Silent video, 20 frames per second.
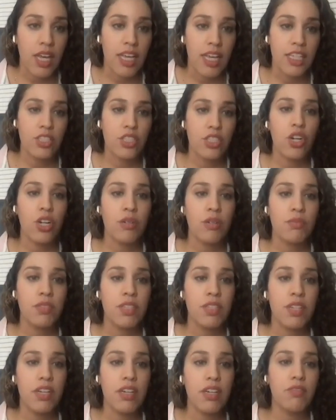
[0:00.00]
in terms
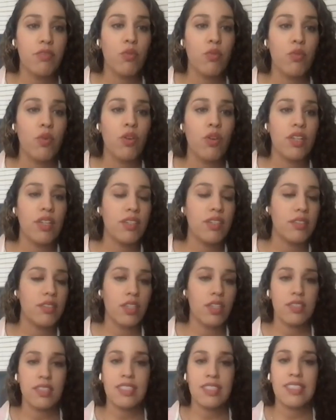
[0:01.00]
of
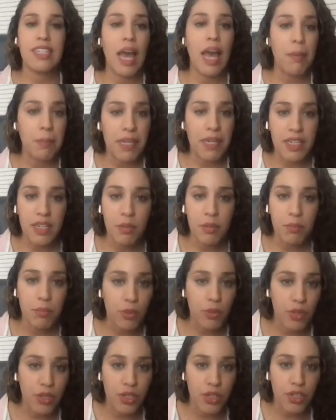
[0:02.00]
slapping an
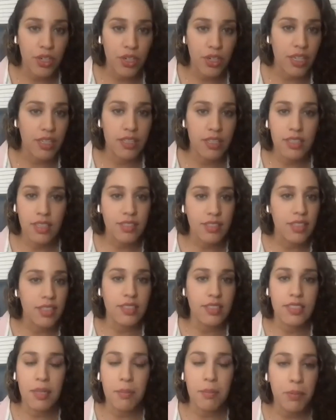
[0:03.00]
employer, and it's a
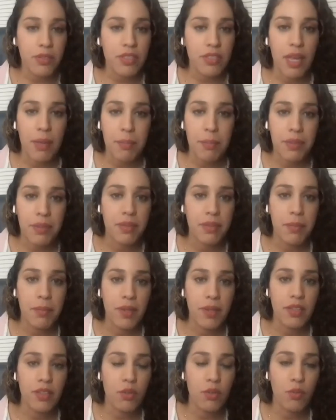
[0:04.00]
simple slap in
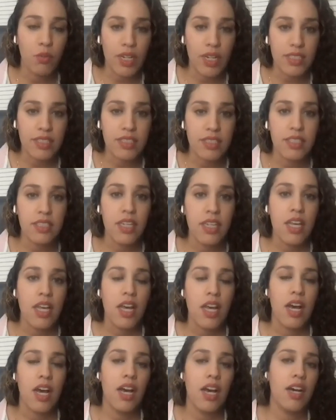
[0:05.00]
the wrist
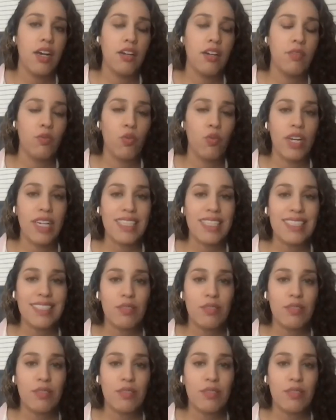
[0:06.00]
of what